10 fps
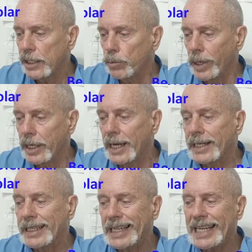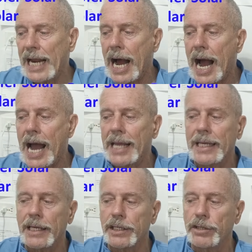did one on Lehigh
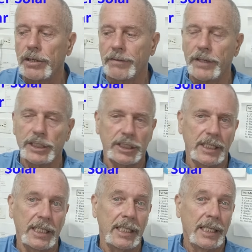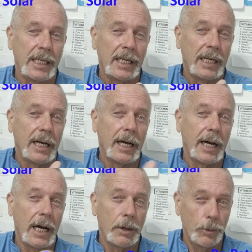University
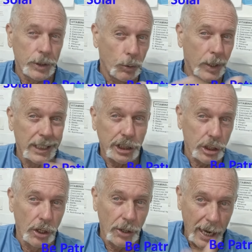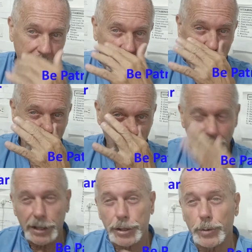with the word solar after it. So I
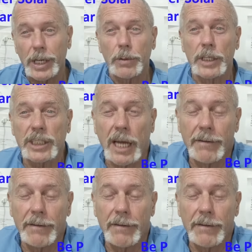got three words,